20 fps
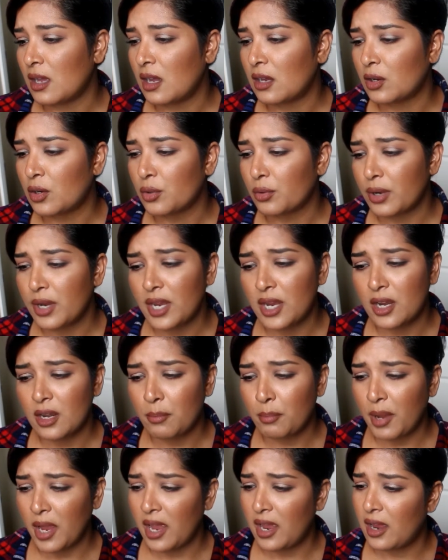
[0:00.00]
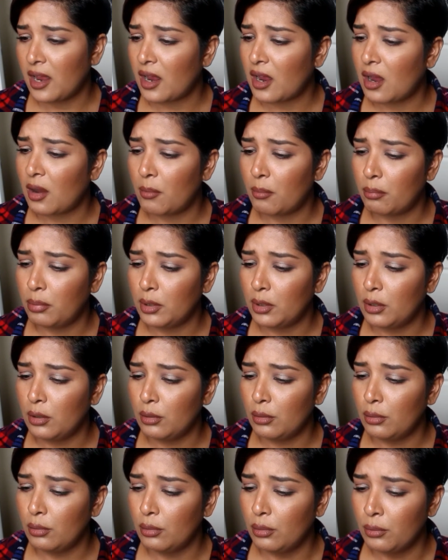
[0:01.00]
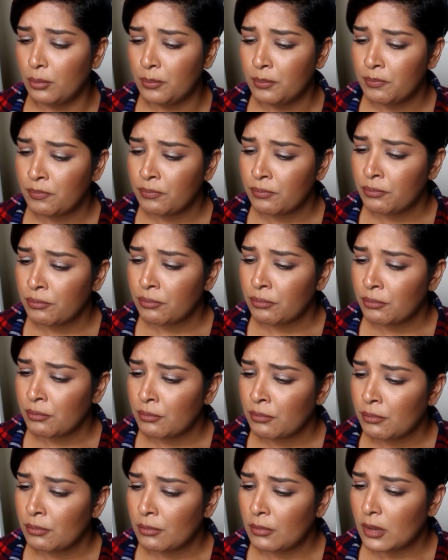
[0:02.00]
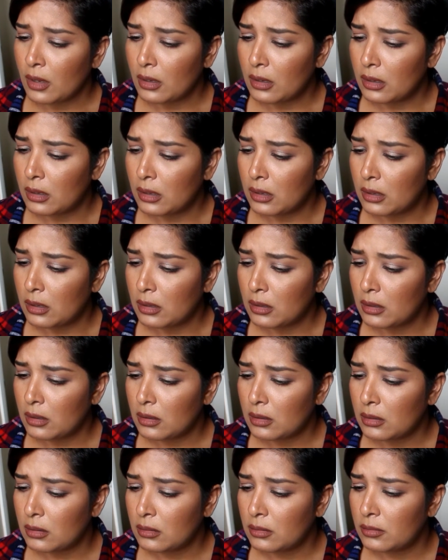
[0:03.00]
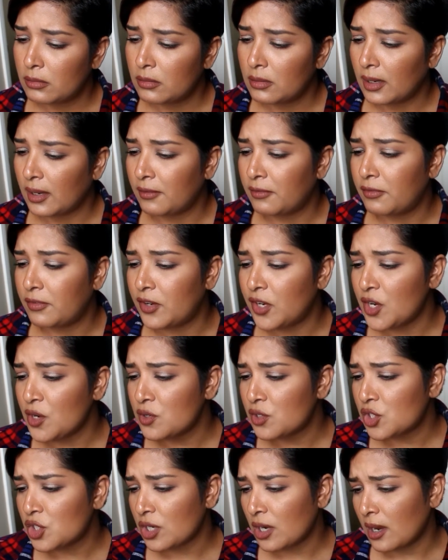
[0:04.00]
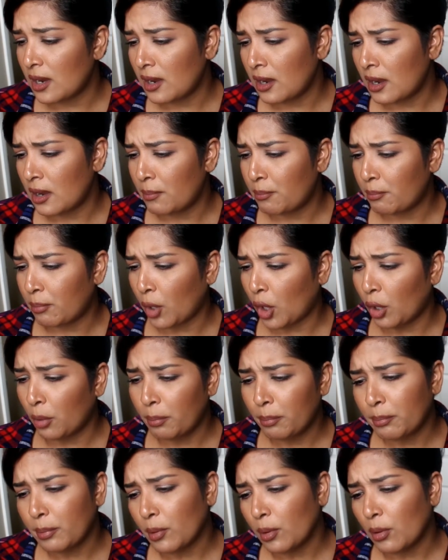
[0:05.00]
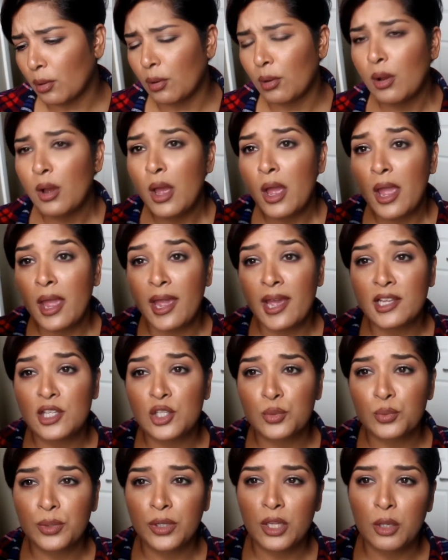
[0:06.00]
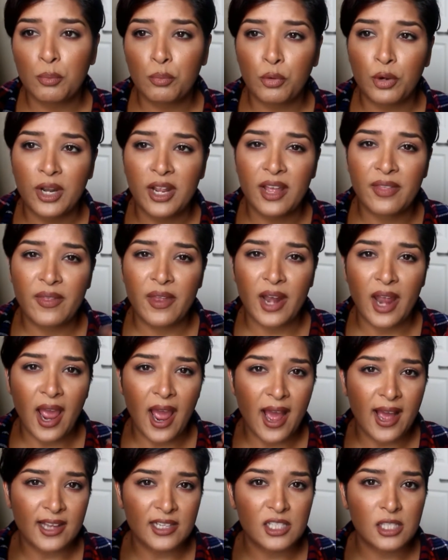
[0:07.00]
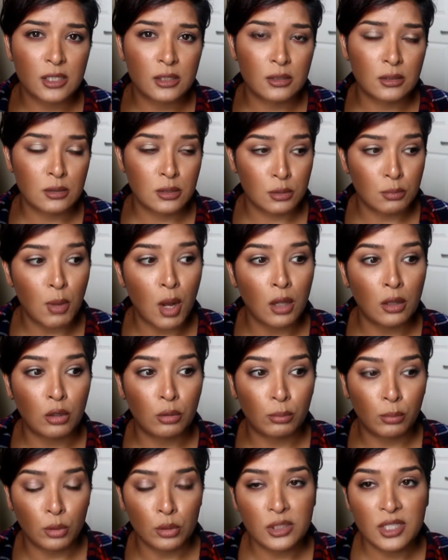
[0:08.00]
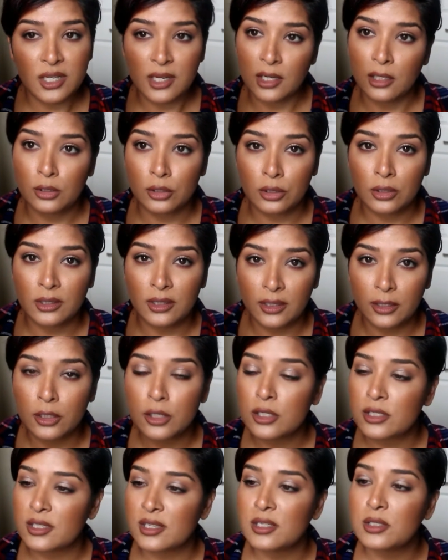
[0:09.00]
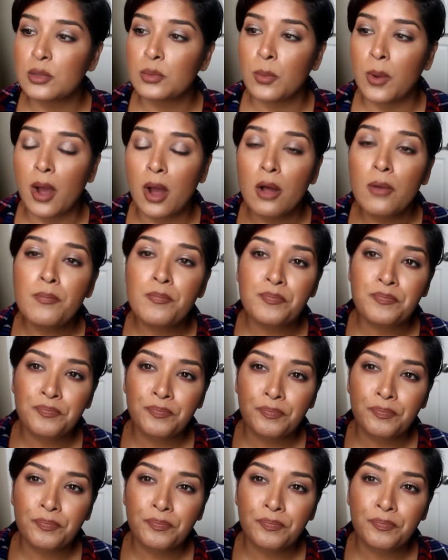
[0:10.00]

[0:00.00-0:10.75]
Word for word: uh, green, pink, blue, uh, fuchsia, purple. It's really pretty and then it has smaller multicolored glitters as well.